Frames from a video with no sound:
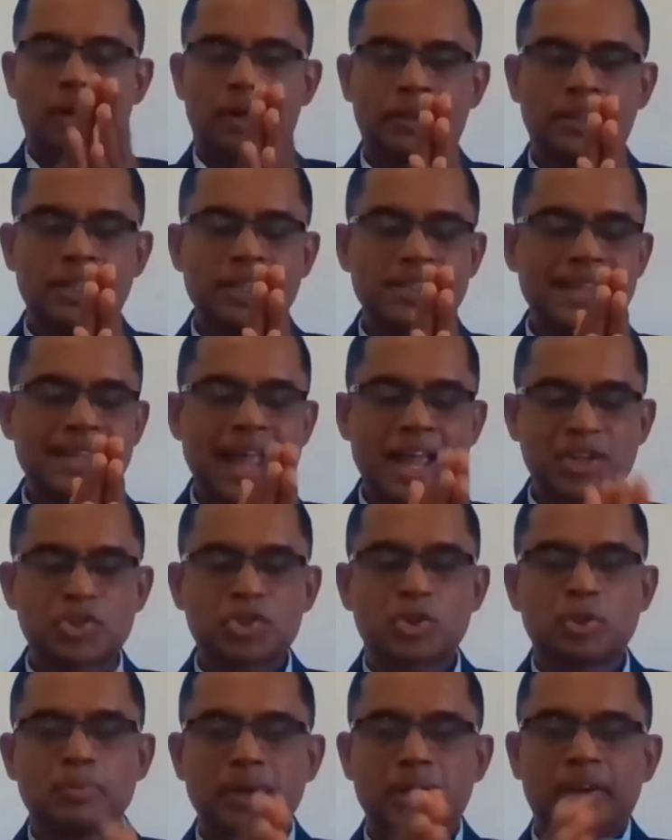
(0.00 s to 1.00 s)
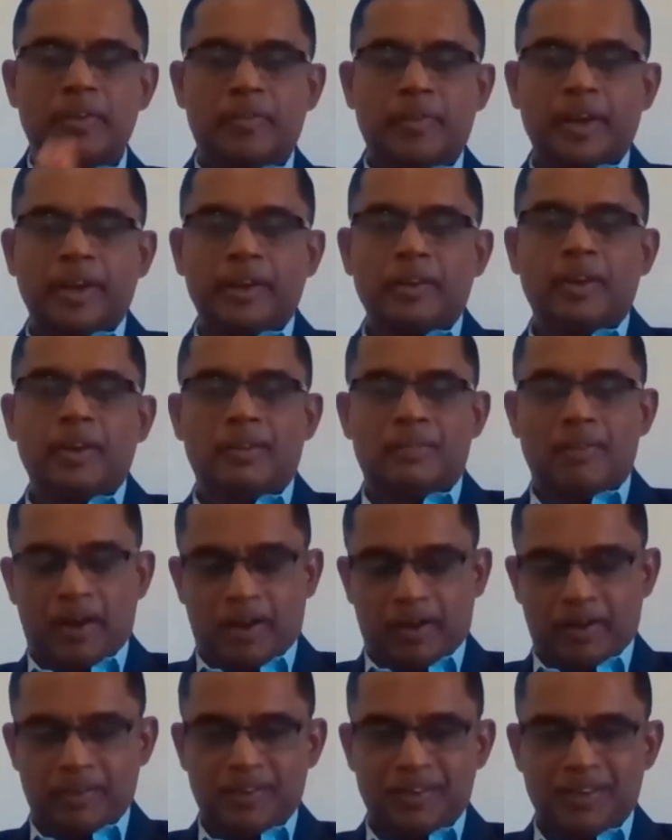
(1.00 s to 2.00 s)
this has to be a regular
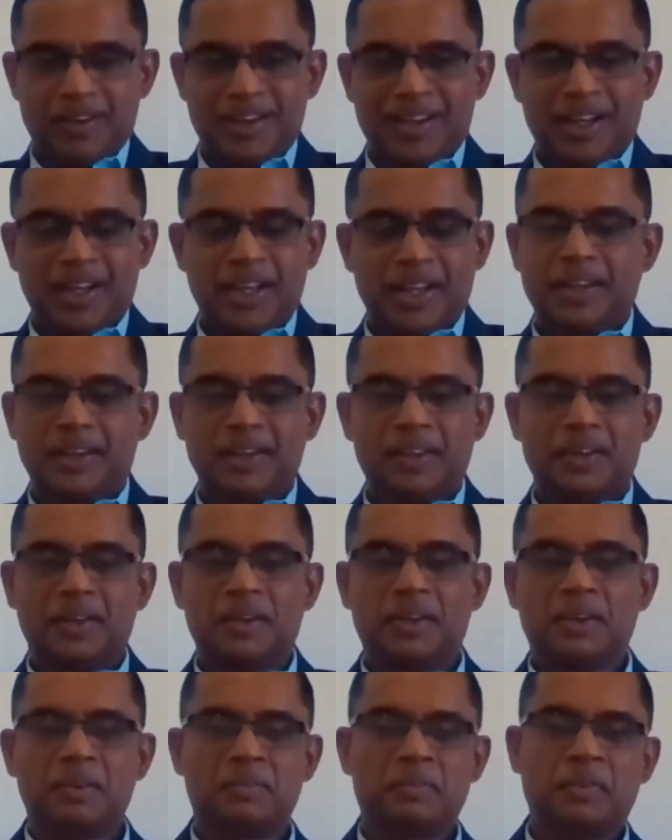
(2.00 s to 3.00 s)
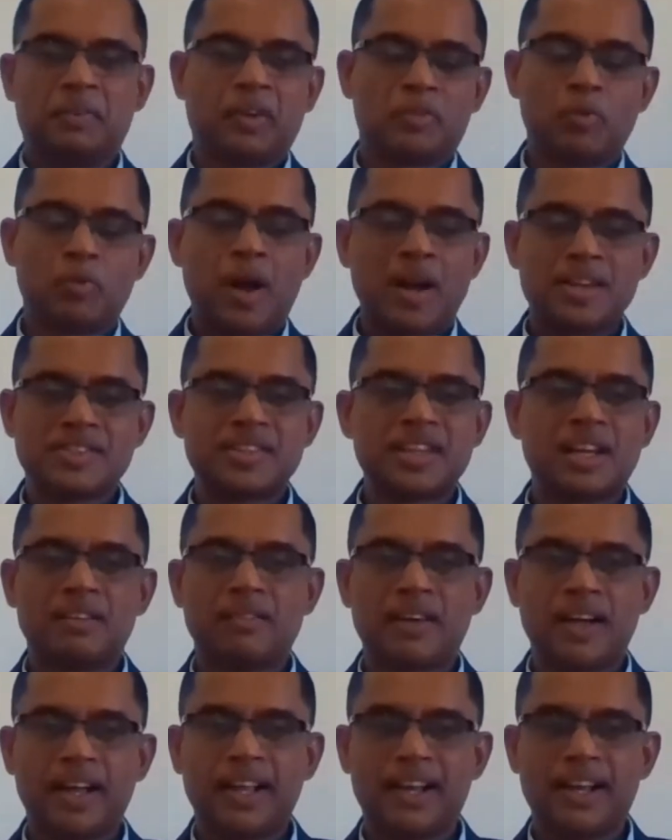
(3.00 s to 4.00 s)
one because once in a
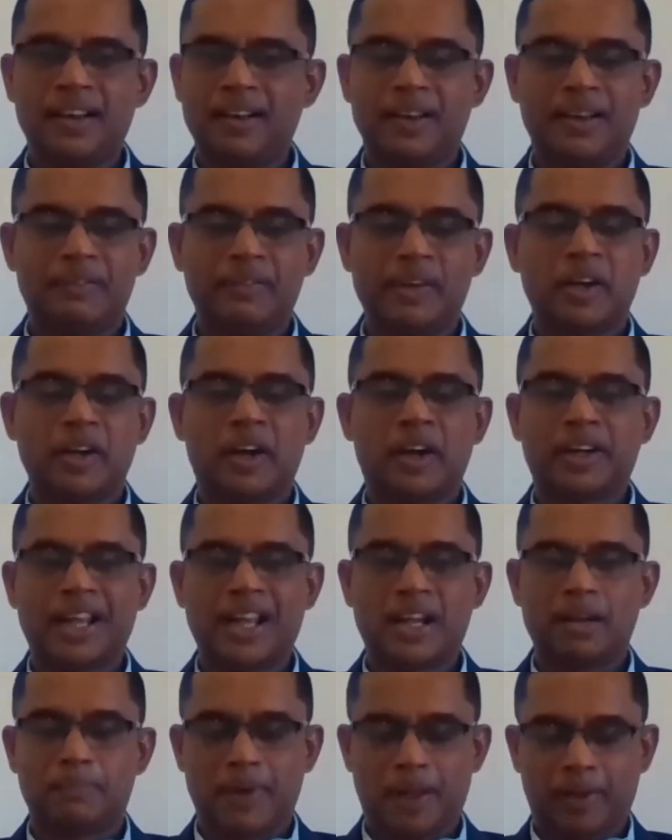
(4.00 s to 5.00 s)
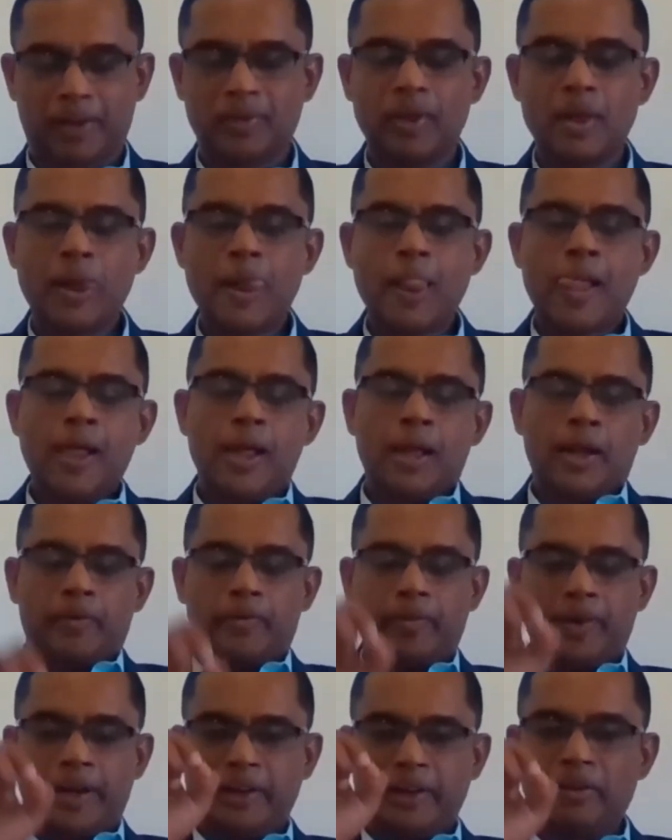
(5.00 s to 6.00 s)
while will not help us
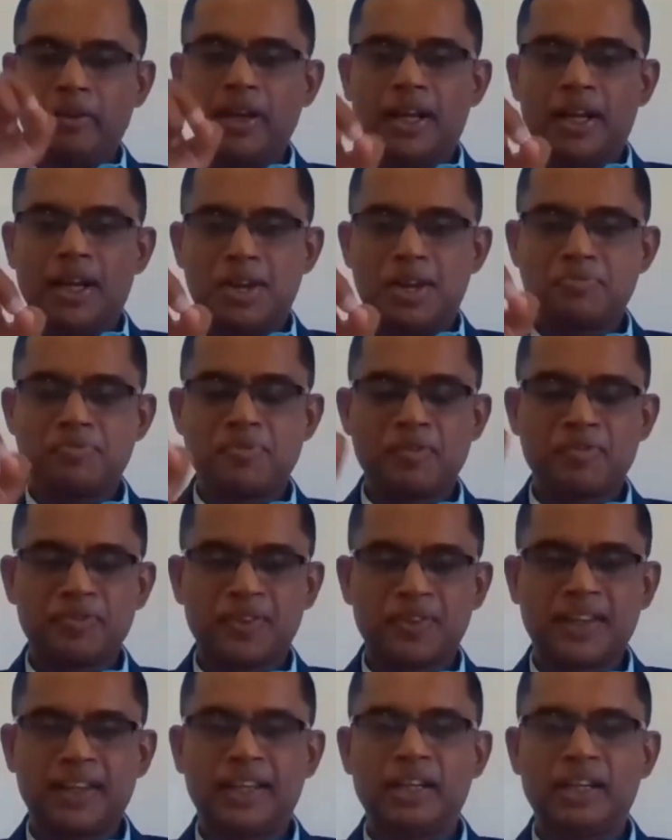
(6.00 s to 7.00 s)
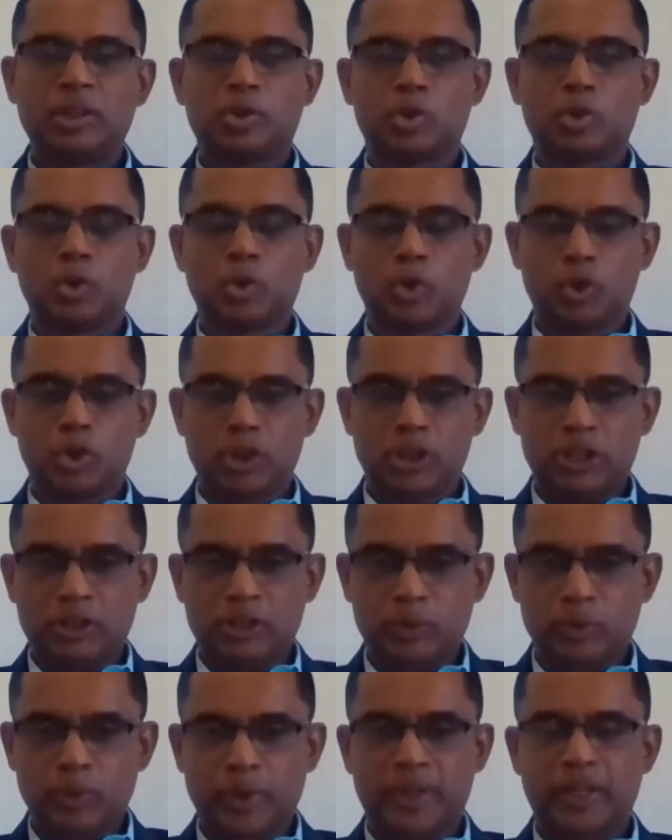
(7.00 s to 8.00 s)
regularly 15 to
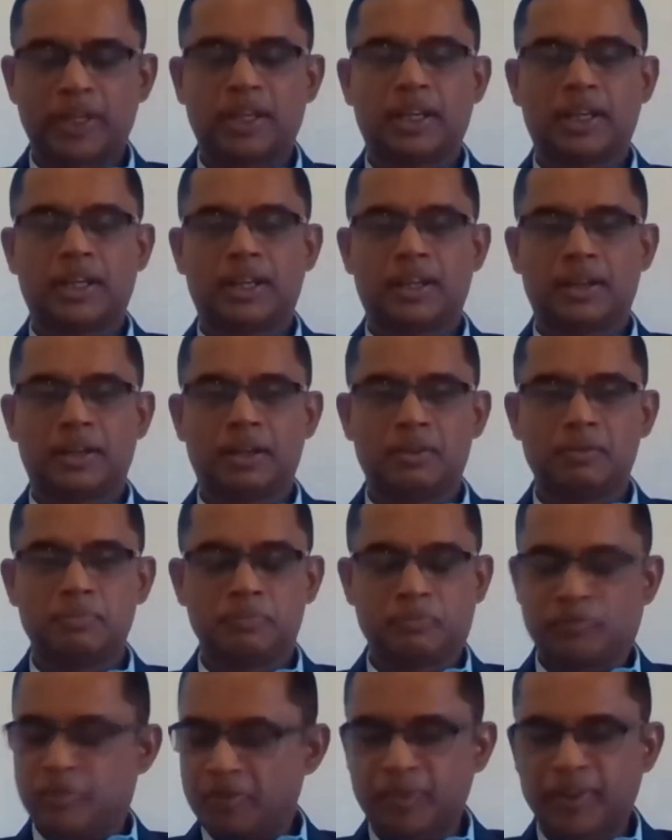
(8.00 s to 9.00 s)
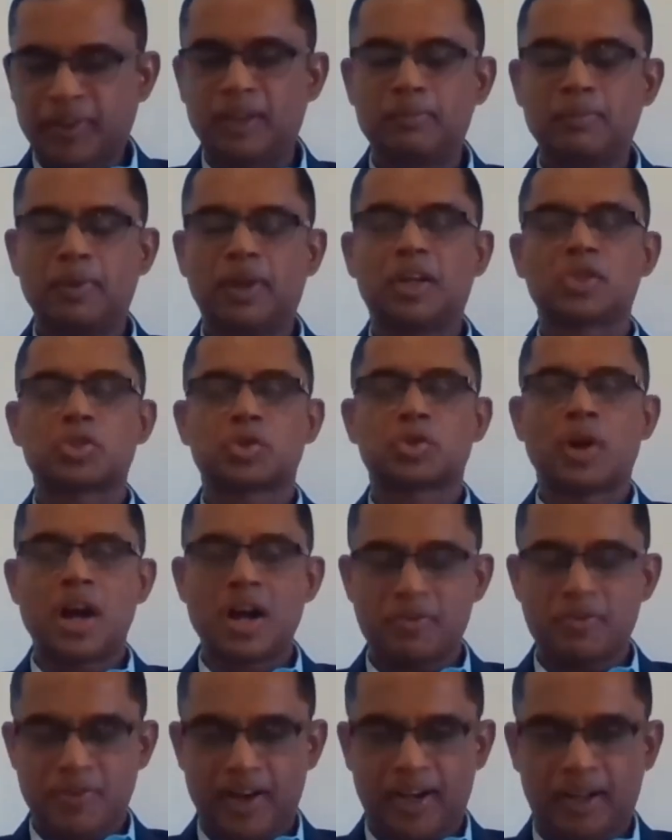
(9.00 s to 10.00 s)
20 15 minutes to
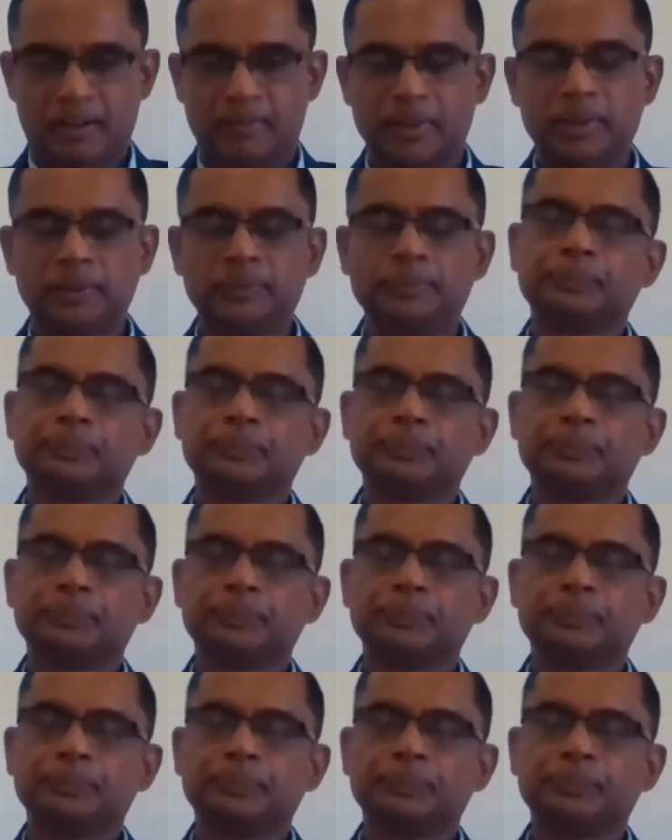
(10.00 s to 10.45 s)
half an hour